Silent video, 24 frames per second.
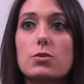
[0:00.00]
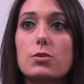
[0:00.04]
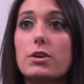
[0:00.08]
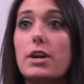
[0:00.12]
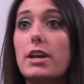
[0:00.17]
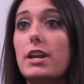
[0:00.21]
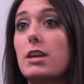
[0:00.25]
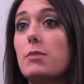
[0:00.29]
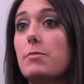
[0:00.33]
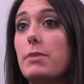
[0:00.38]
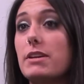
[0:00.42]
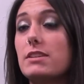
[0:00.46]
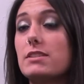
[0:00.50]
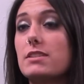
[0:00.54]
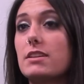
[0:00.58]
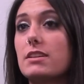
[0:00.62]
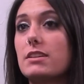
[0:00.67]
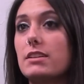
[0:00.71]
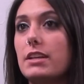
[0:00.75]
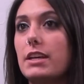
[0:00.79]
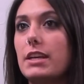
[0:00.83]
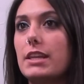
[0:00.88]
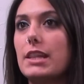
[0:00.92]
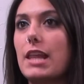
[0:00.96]
created
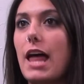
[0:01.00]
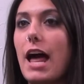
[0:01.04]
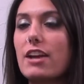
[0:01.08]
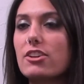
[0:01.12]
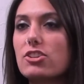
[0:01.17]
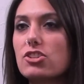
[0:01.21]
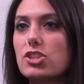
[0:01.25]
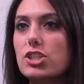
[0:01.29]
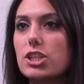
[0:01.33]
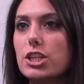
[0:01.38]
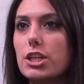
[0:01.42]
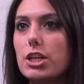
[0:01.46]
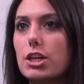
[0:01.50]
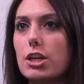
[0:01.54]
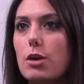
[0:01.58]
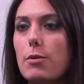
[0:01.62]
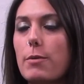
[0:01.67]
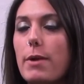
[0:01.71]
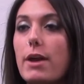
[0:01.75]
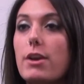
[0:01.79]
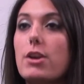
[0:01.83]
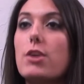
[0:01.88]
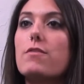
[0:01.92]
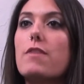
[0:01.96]
basically last year
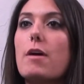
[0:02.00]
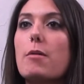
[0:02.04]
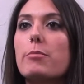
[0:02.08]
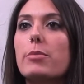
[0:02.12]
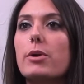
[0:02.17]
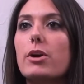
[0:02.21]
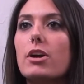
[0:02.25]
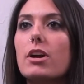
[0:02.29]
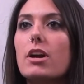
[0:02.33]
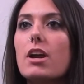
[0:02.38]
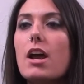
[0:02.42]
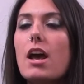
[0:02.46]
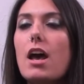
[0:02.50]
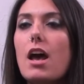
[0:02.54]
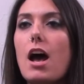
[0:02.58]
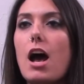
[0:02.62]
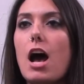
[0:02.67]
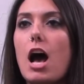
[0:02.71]
around November.